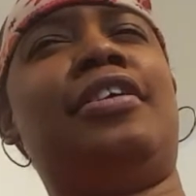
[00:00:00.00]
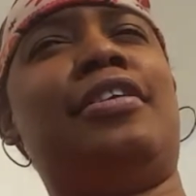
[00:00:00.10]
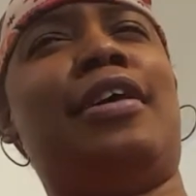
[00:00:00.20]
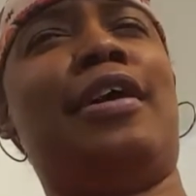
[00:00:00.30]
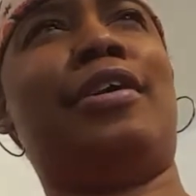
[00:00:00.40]
at her
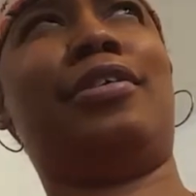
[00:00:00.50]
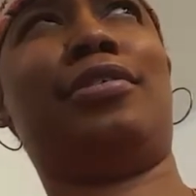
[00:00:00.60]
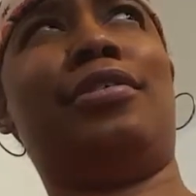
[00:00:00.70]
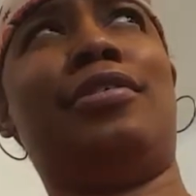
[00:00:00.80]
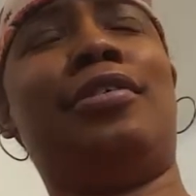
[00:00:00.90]
like,
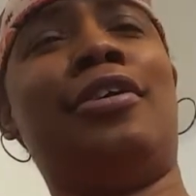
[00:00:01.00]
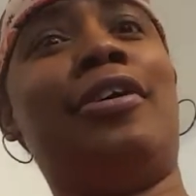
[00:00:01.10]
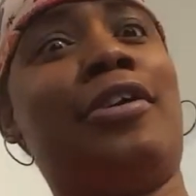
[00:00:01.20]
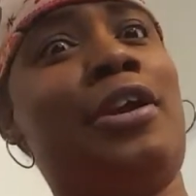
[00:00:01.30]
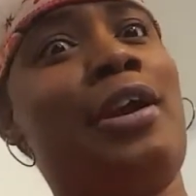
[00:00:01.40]

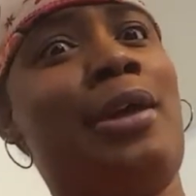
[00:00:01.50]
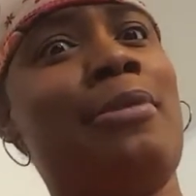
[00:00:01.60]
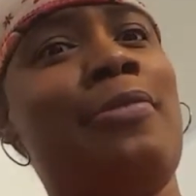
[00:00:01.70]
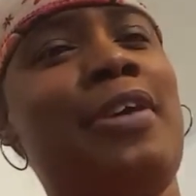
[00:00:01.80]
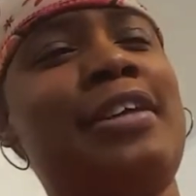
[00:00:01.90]
Girl, get out of
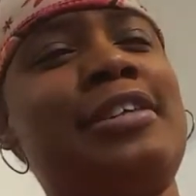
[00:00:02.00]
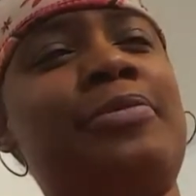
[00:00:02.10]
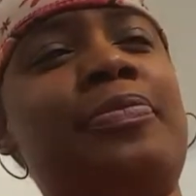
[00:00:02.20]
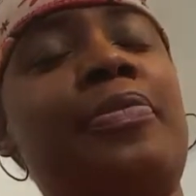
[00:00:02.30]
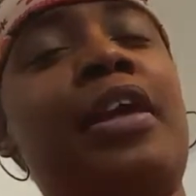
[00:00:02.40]
my face.
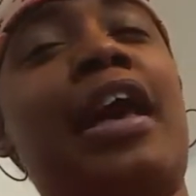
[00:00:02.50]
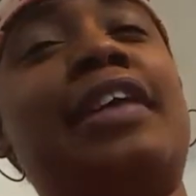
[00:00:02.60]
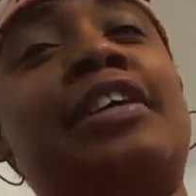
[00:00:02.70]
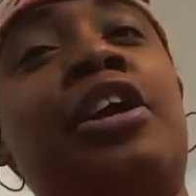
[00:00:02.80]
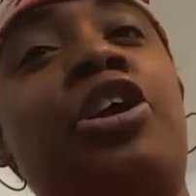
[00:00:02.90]

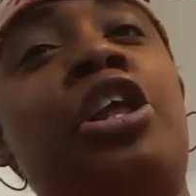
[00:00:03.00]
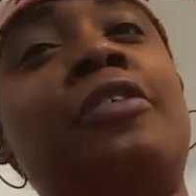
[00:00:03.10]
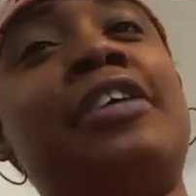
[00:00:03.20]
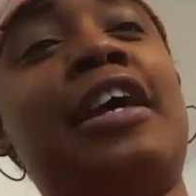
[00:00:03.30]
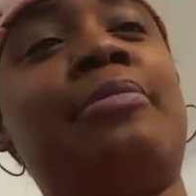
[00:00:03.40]
I said, No, you
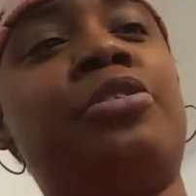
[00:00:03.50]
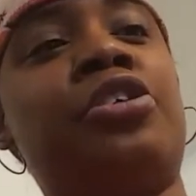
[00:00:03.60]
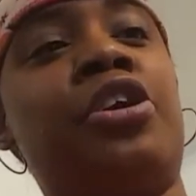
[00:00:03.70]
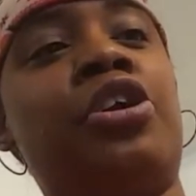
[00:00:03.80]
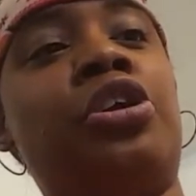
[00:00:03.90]
don't tell him to
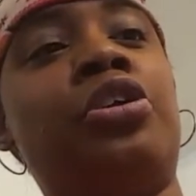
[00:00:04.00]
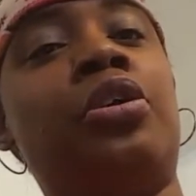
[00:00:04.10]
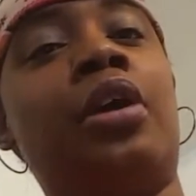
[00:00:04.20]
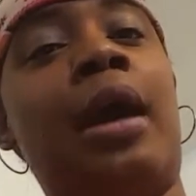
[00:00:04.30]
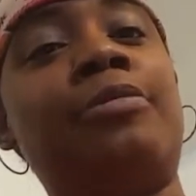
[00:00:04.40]
share.
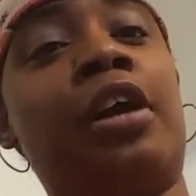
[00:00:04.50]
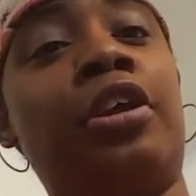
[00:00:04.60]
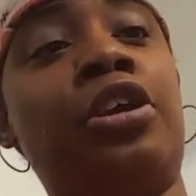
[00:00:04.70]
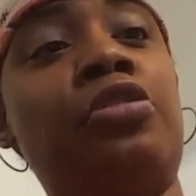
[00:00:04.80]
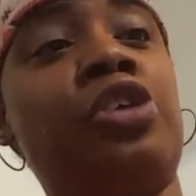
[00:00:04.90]
I'm
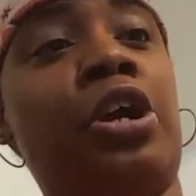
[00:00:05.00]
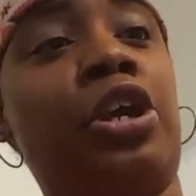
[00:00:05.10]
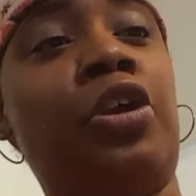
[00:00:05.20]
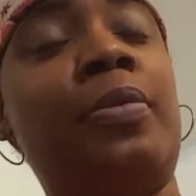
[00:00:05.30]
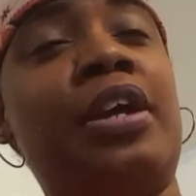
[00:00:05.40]
talking to you, Chunky.
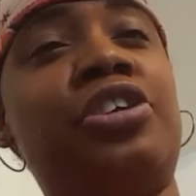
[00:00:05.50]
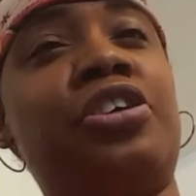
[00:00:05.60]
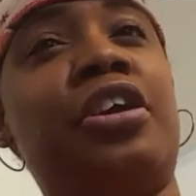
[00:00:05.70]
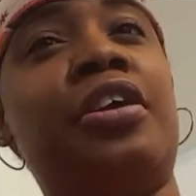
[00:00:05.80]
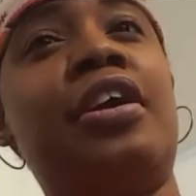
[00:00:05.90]
You better
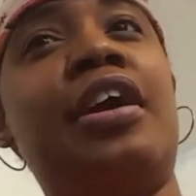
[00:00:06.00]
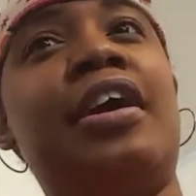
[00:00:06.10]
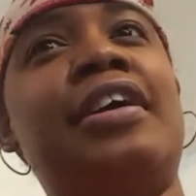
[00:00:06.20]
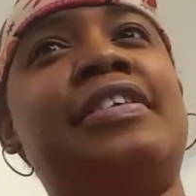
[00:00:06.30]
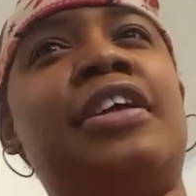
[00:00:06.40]
share.
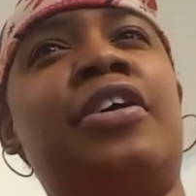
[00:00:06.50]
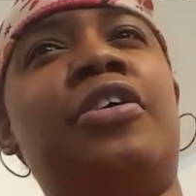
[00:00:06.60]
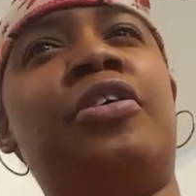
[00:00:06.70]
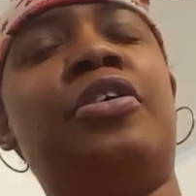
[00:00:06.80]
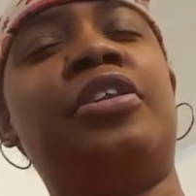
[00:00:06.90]

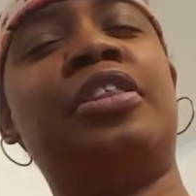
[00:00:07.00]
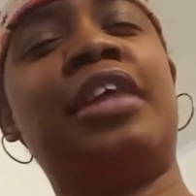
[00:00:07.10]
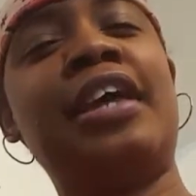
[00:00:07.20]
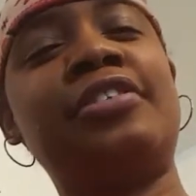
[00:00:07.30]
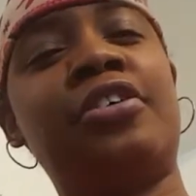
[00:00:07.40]
So
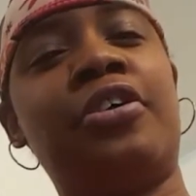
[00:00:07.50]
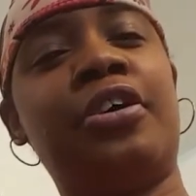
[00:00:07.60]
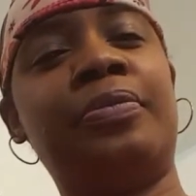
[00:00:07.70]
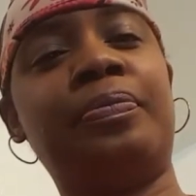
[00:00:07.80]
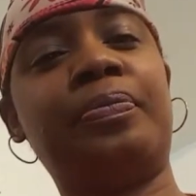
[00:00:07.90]
they
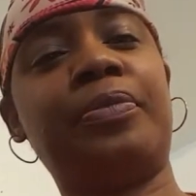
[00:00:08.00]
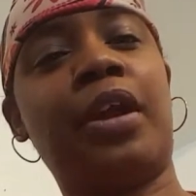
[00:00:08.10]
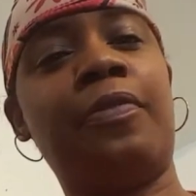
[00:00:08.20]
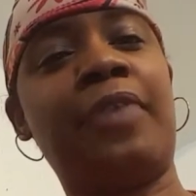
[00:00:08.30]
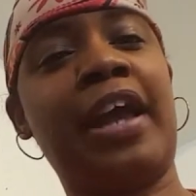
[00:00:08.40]
started
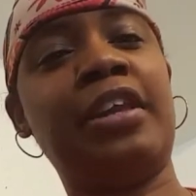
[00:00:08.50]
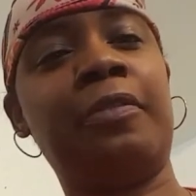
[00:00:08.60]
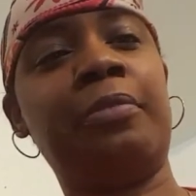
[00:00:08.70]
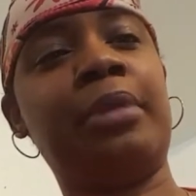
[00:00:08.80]
fighting up the